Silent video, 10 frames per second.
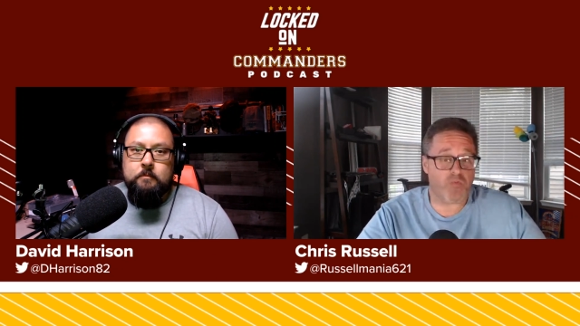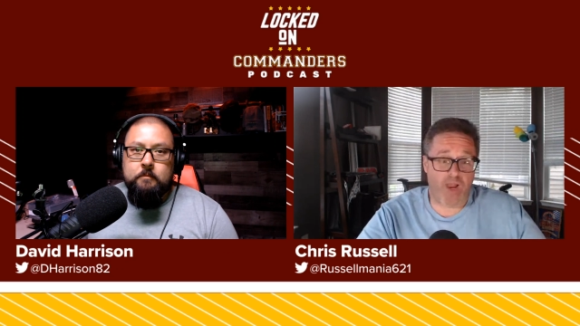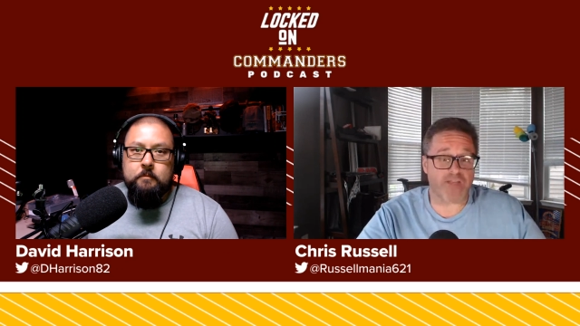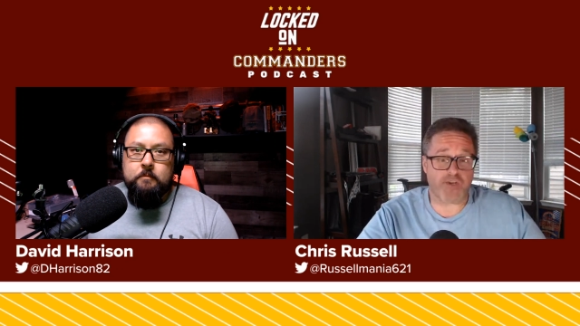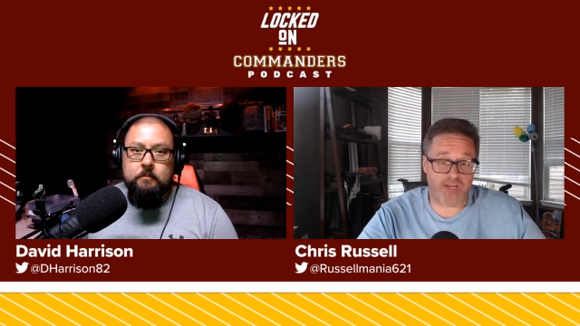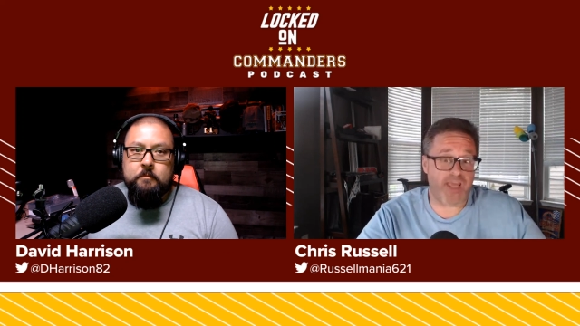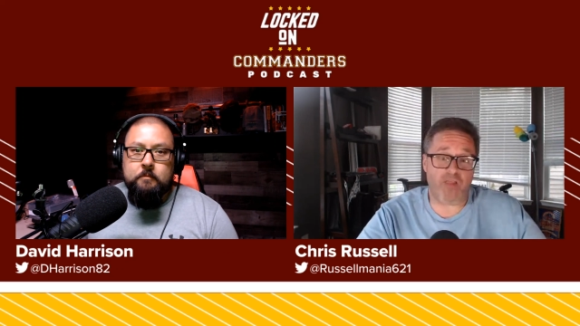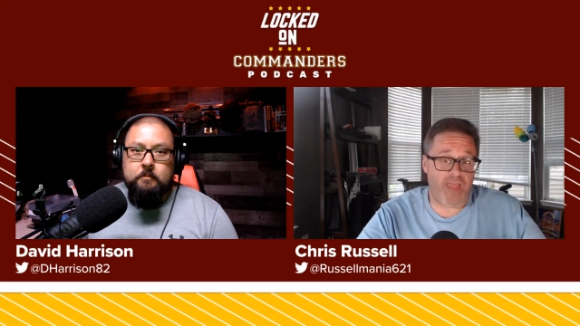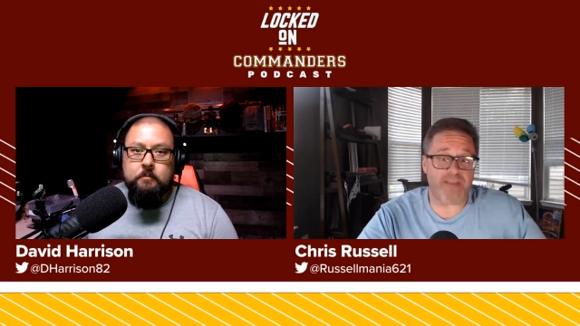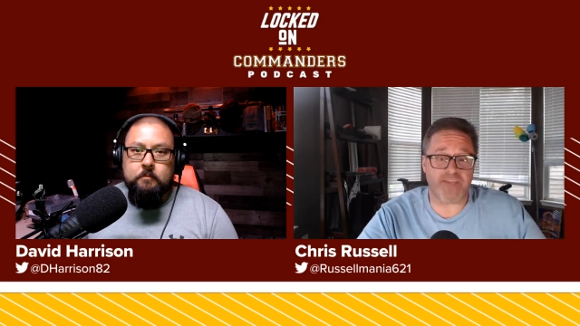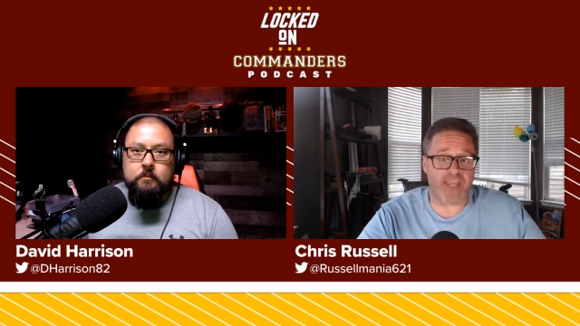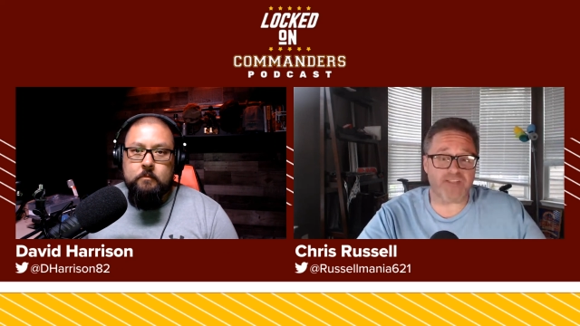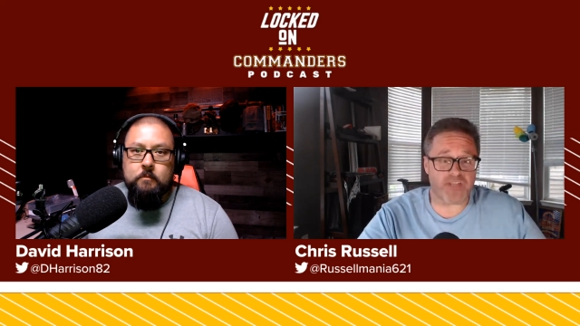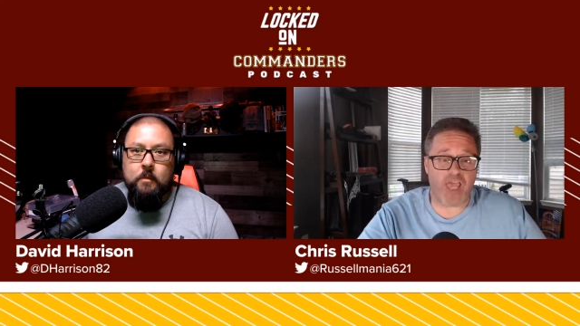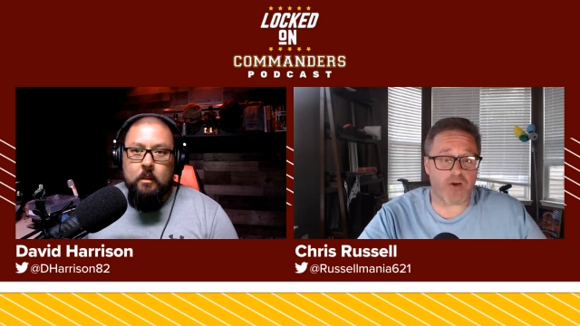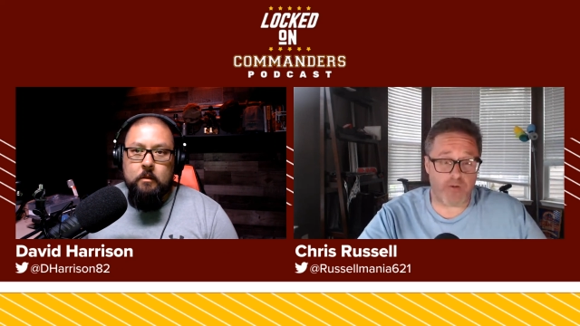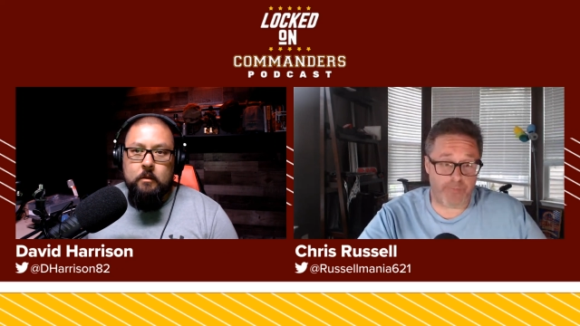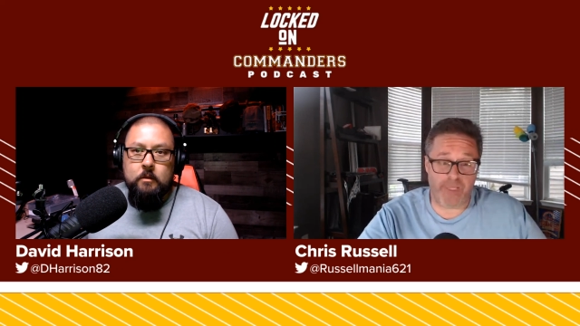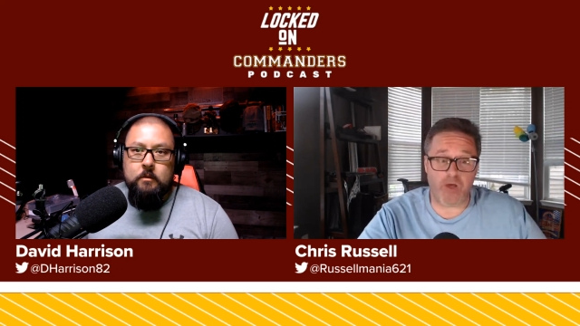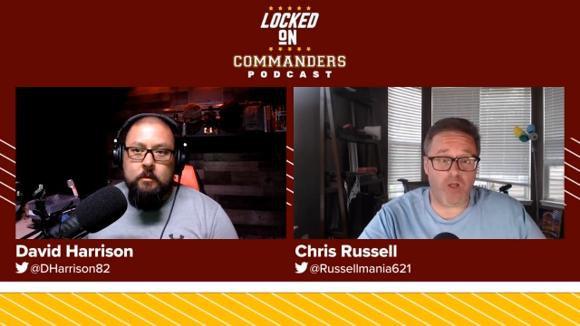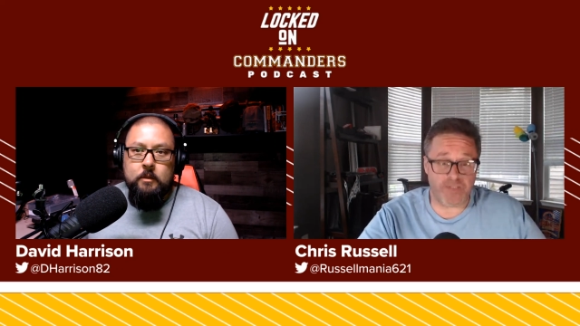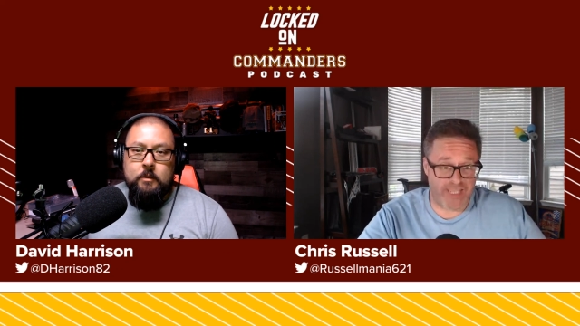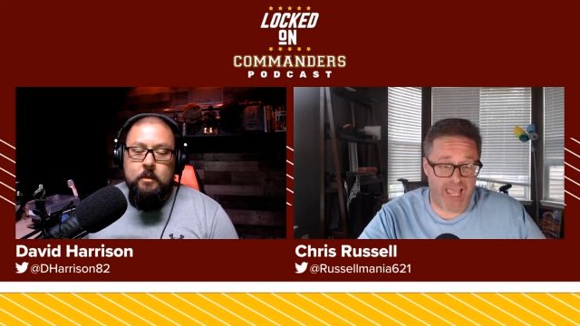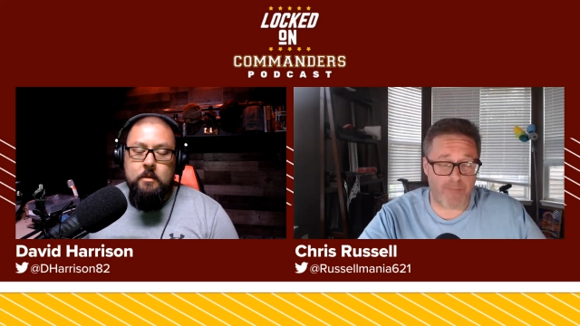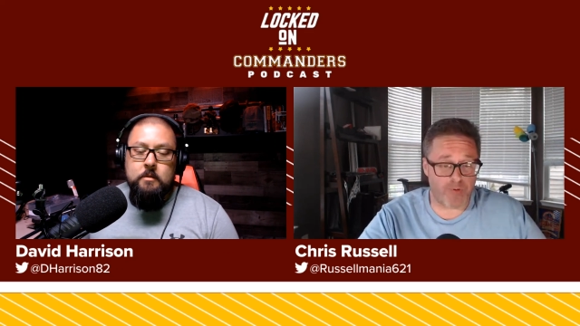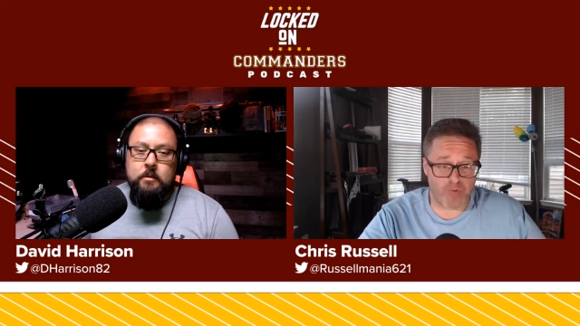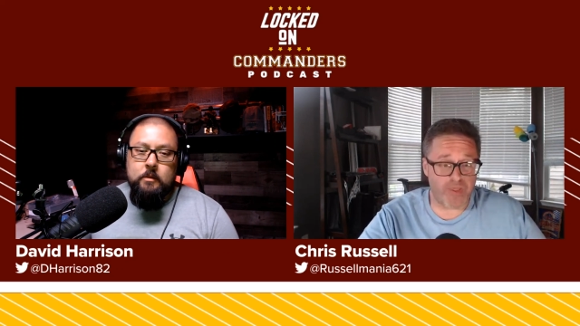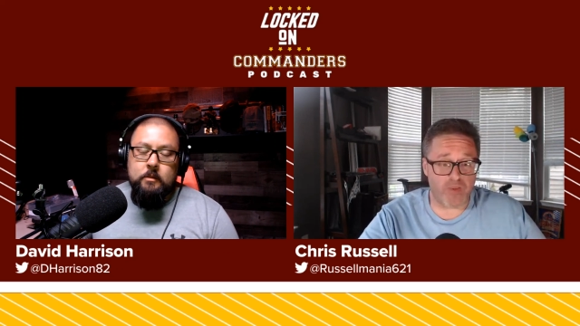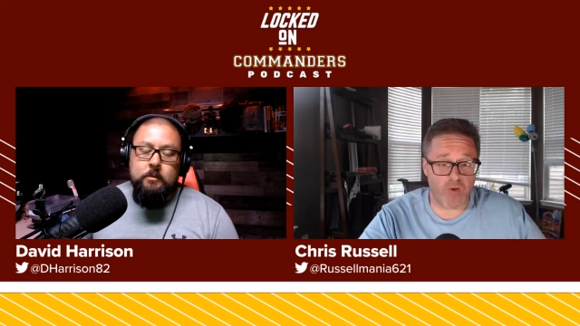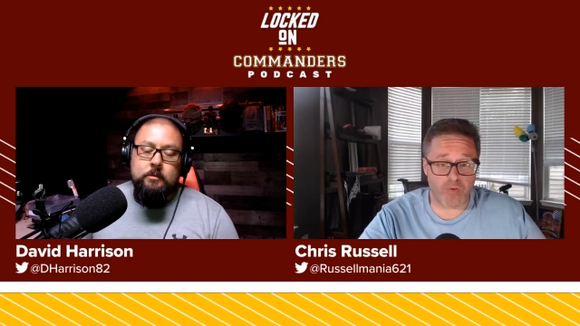Speaker 1: Roger Goodell and Dan Snyder to be called to Capitol Hill.